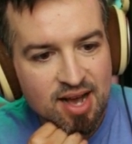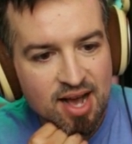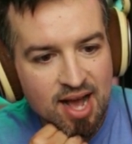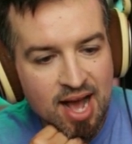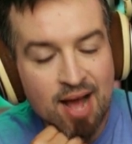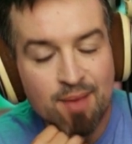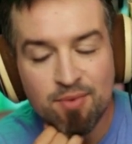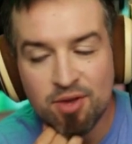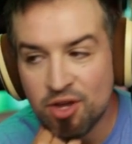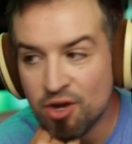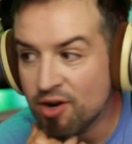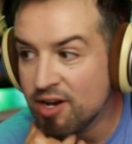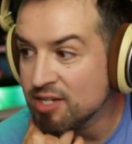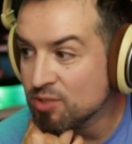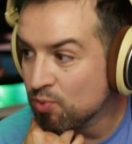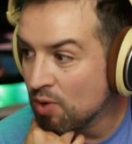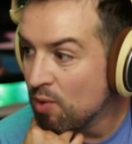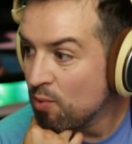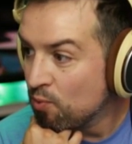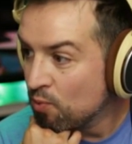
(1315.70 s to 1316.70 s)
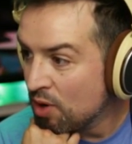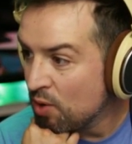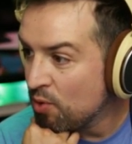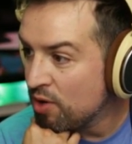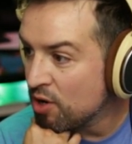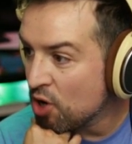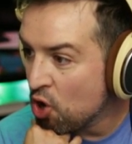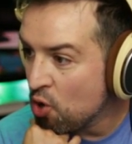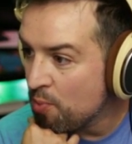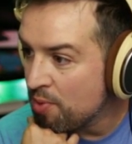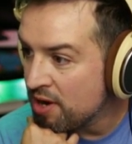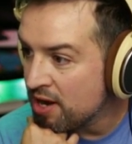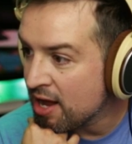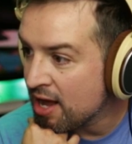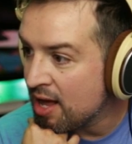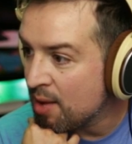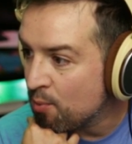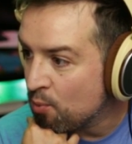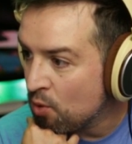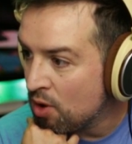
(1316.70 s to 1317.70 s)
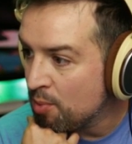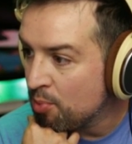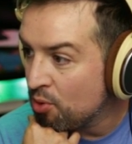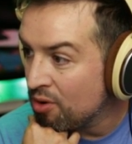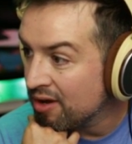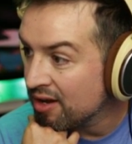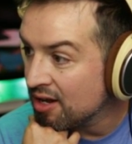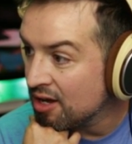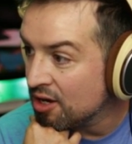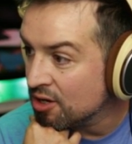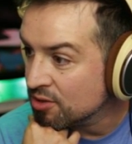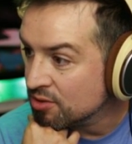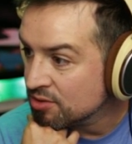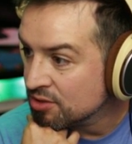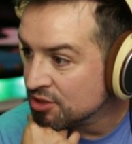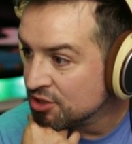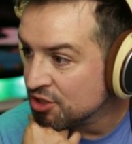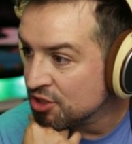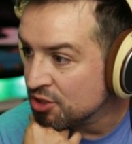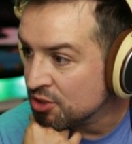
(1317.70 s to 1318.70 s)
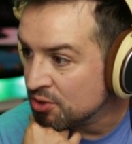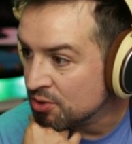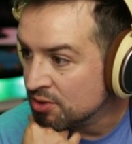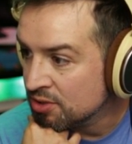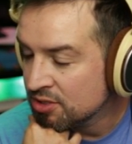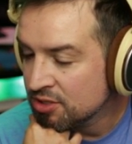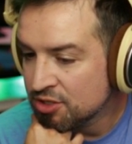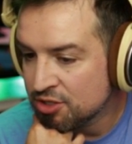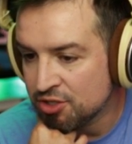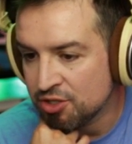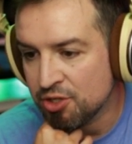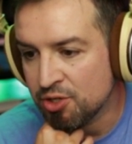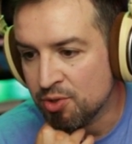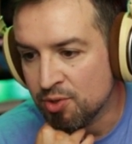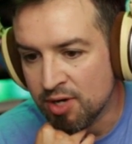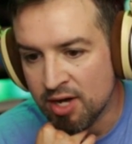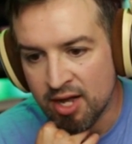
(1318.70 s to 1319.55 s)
I'm curious, what, what would opening up one point oh do to...